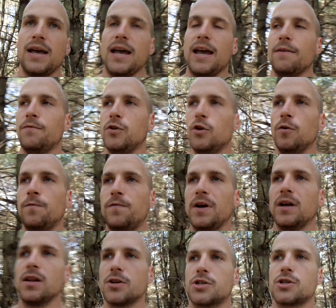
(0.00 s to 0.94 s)
If you
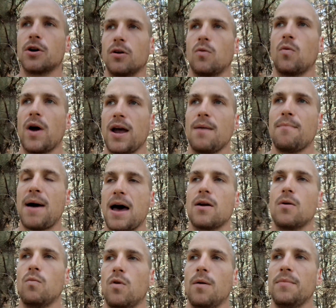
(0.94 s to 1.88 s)
feel a certain way about
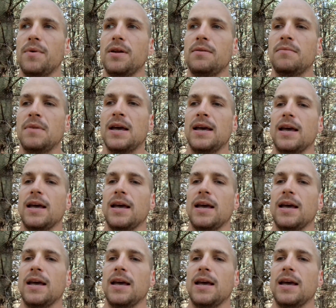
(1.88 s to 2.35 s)
a woman,